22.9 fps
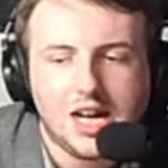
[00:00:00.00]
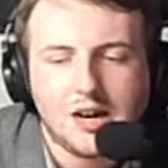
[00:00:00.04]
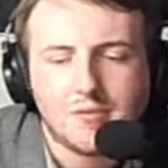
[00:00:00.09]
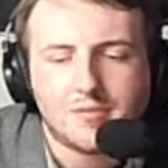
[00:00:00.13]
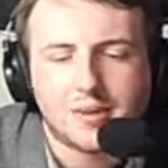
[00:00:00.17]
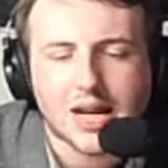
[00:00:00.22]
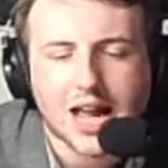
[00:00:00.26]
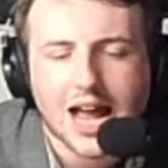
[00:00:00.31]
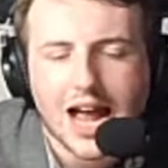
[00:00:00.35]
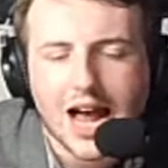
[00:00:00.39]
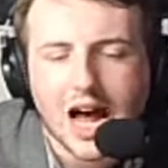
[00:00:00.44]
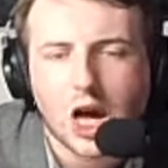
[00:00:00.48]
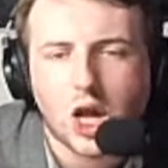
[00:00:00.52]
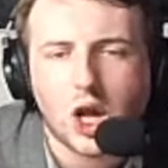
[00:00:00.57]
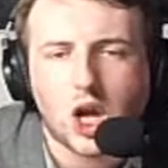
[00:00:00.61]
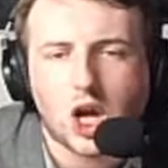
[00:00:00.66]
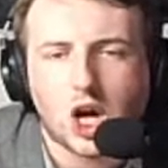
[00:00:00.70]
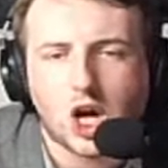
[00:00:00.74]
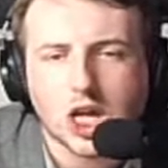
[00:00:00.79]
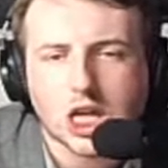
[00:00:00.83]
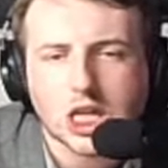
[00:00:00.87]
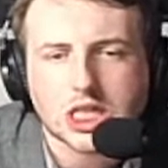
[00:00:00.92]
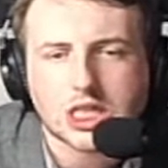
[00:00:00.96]
But how
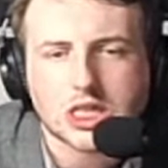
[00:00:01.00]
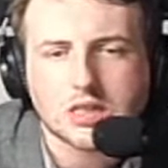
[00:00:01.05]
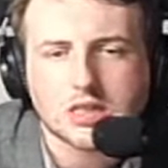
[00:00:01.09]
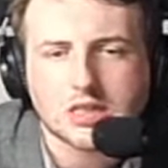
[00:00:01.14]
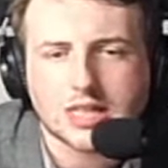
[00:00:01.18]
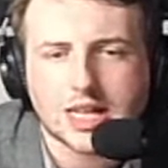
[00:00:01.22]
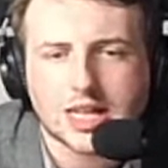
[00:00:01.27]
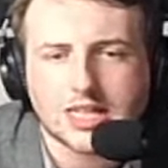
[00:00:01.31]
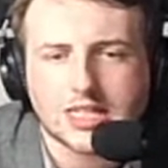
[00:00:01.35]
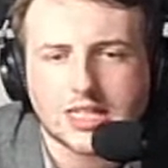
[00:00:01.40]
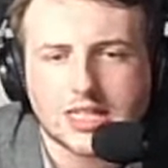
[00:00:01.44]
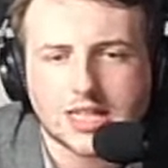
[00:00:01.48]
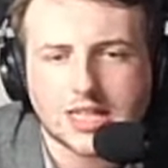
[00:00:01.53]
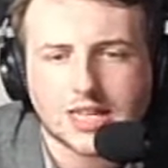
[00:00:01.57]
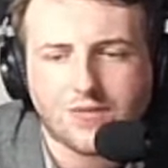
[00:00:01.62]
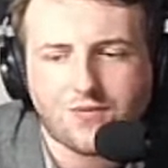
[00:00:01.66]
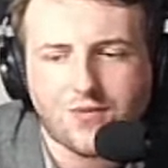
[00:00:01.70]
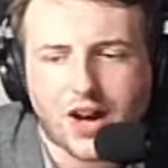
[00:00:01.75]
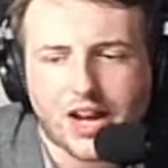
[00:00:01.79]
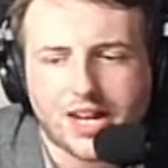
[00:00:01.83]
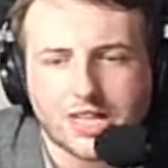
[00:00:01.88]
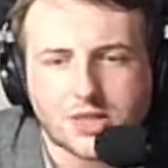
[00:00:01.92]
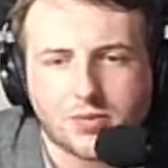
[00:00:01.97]
long until Sutton can
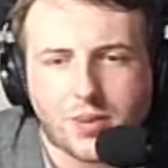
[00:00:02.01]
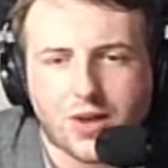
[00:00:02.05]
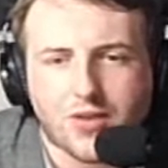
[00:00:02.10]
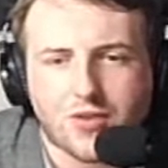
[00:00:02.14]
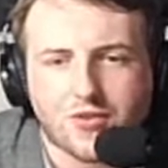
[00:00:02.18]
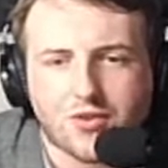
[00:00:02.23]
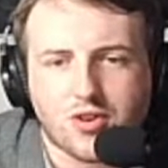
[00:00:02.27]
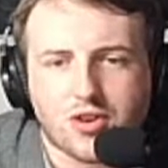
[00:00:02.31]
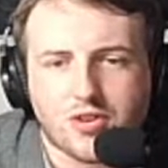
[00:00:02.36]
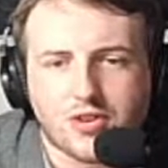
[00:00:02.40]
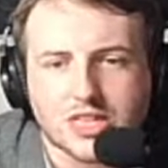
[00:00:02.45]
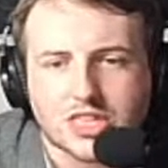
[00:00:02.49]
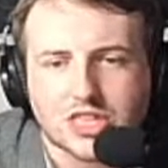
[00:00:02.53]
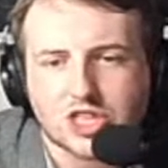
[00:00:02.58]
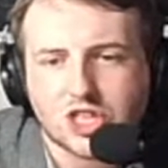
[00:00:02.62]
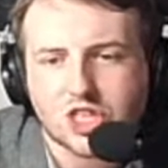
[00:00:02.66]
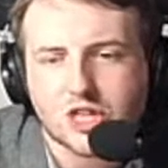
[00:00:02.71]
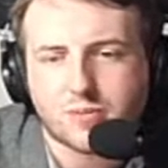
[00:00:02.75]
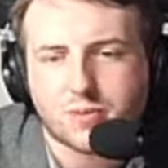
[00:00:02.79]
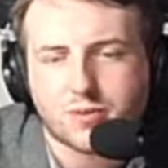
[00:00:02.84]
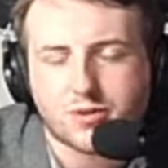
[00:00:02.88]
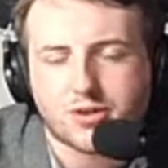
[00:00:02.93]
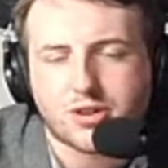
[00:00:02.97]
find his way through? This
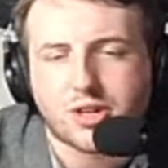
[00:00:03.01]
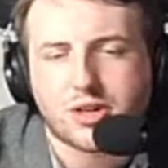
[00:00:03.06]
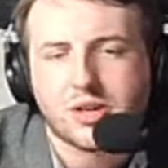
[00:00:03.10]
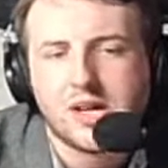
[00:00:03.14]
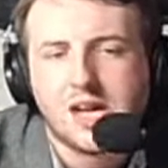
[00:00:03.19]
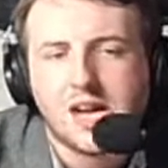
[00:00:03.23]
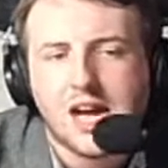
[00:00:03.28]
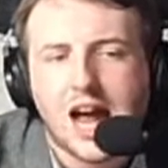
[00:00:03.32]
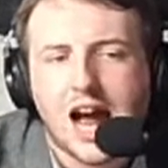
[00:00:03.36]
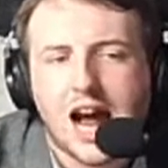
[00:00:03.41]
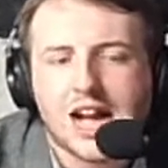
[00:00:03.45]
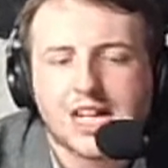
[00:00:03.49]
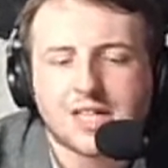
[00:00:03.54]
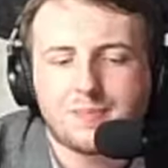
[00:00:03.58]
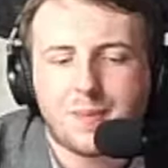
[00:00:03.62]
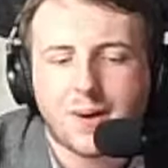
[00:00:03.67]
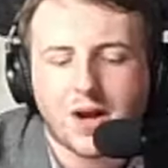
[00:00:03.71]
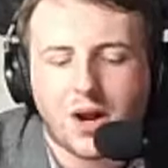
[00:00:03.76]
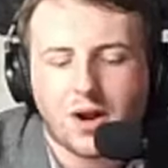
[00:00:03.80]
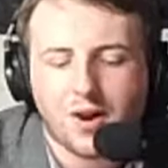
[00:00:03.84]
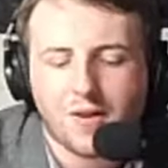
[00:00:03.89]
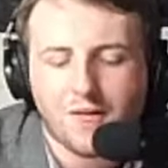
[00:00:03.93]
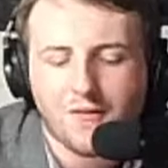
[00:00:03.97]
Subaru has
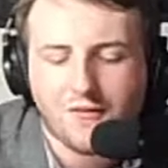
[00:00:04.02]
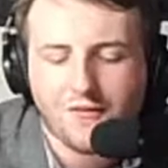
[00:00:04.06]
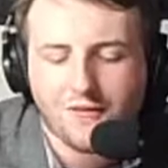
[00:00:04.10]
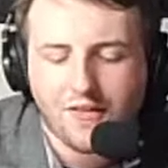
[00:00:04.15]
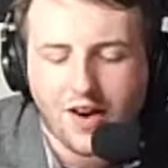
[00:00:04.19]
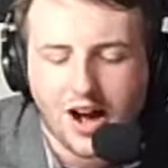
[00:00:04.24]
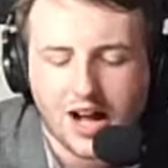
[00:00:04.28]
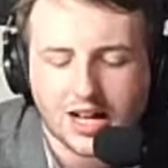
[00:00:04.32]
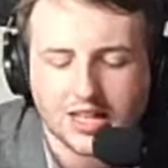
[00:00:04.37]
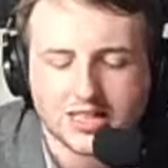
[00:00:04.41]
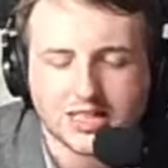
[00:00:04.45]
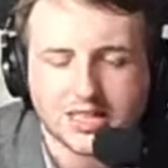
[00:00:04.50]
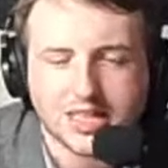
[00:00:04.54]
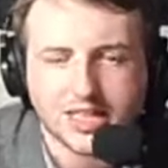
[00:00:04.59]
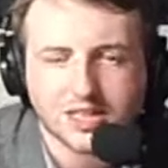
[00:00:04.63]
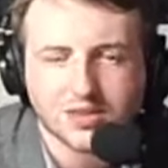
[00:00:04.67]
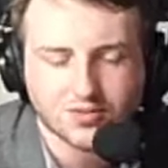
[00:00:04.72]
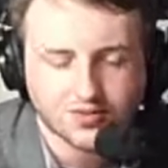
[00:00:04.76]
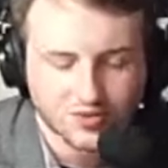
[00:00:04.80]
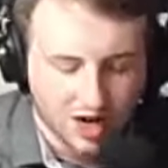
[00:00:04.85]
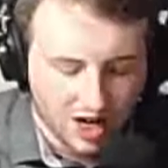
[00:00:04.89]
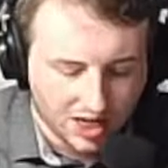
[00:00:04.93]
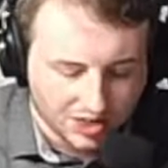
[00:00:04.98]
been on a fastest
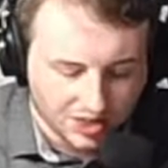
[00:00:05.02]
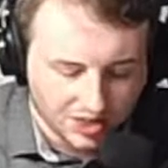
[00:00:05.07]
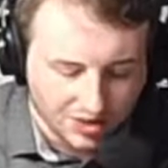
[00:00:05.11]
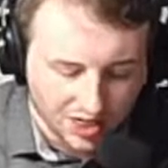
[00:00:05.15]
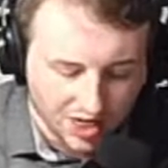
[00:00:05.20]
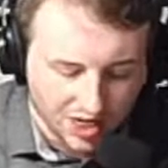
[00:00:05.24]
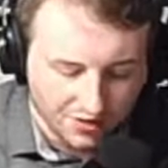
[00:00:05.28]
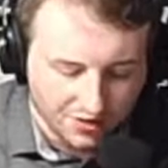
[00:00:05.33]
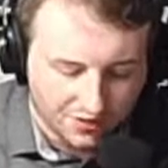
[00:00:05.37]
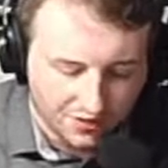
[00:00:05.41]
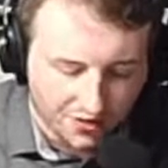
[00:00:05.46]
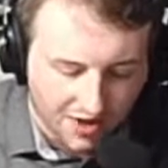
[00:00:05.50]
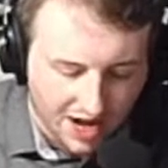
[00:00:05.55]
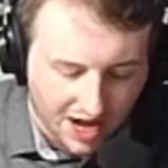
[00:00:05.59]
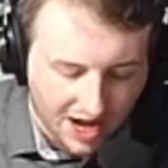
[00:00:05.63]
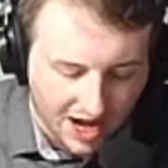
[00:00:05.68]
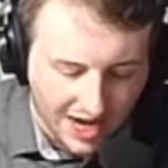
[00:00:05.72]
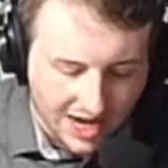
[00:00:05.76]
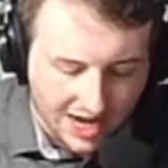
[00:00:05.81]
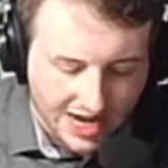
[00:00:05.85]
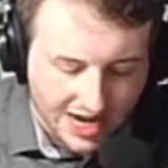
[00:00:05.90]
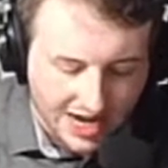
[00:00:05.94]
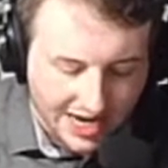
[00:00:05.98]
run so
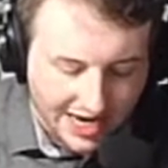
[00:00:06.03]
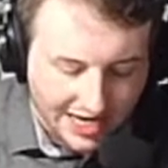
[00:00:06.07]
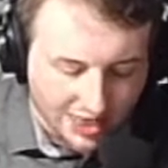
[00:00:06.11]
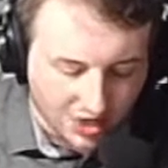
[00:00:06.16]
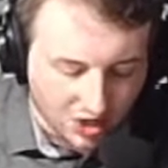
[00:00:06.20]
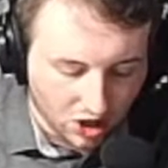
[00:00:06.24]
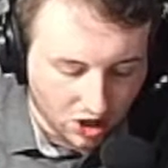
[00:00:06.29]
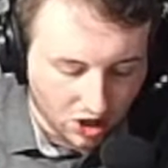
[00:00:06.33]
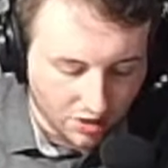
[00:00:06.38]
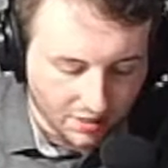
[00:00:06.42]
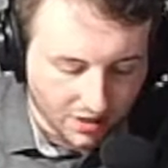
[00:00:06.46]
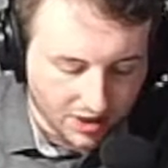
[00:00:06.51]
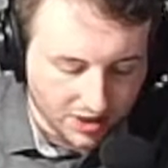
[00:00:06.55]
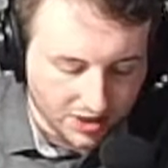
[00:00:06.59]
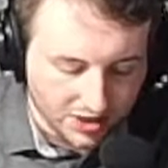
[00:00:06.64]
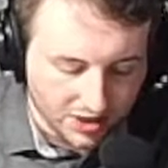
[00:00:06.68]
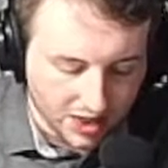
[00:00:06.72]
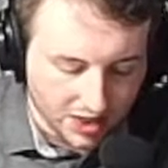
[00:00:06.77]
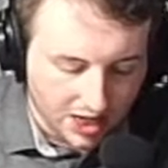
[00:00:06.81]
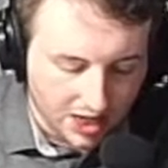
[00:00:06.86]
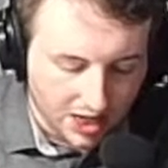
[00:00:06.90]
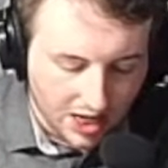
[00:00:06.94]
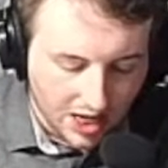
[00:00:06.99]
far. He's almost
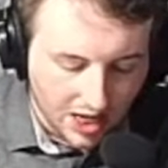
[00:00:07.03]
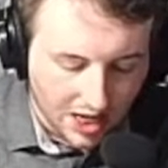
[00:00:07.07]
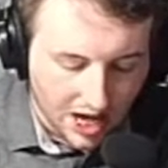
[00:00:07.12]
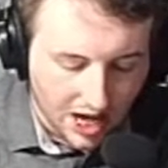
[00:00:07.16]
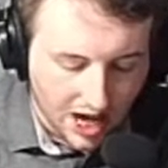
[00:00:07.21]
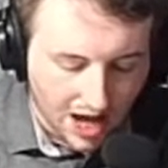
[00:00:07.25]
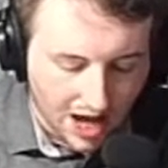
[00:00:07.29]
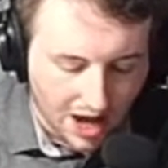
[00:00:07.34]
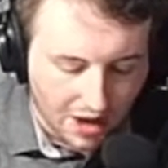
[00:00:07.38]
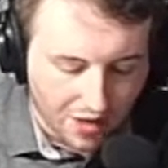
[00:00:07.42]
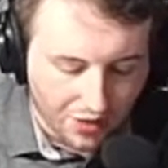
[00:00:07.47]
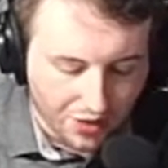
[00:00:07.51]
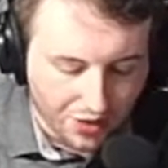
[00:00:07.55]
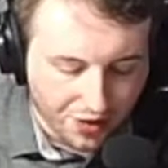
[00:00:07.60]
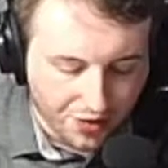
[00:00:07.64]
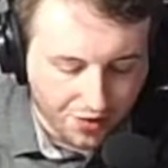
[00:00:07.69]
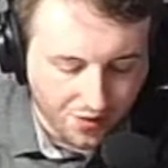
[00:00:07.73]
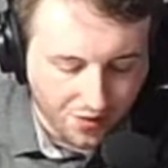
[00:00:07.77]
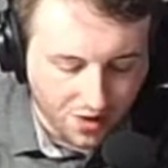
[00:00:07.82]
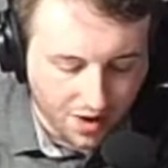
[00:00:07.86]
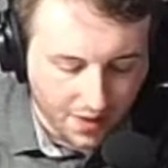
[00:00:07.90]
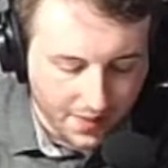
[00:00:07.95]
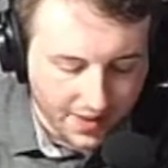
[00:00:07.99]

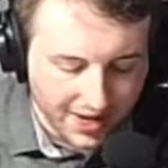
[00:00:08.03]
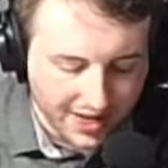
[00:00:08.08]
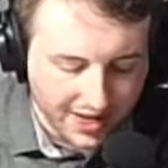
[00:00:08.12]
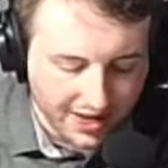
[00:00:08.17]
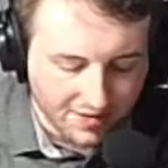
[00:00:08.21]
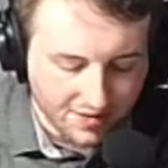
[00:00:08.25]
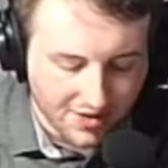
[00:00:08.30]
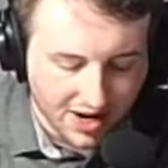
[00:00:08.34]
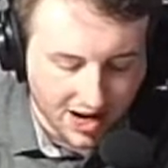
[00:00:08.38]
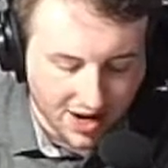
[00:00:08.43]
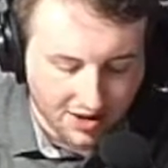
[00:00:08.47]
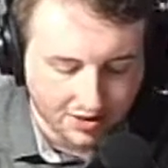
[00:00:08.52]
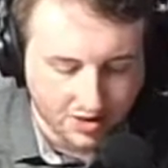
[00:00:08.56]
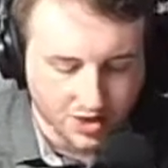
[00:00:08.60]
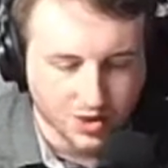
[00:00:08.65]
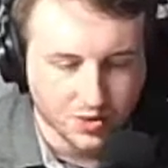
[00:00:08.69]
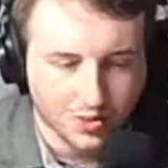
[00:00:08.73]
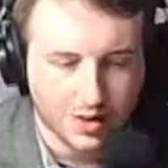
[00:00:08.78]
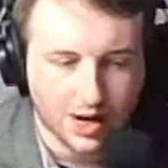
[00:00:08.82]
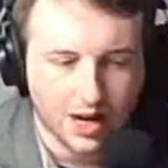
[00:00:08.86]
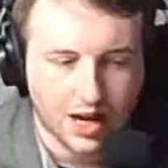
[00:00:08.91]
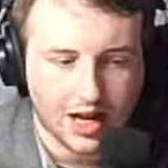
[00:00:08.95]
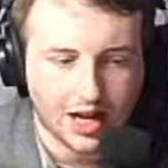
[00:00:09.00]
throwing it round as
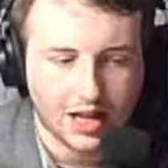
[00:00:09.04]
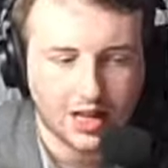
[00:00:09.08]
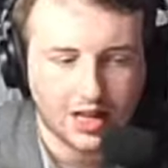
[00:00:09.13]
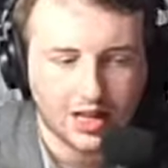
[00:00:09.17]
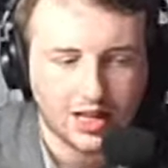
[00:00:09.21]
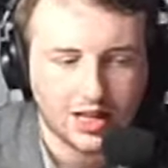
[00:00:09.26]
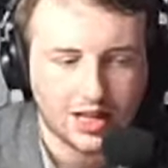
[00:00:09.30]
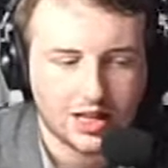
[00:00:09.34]
well.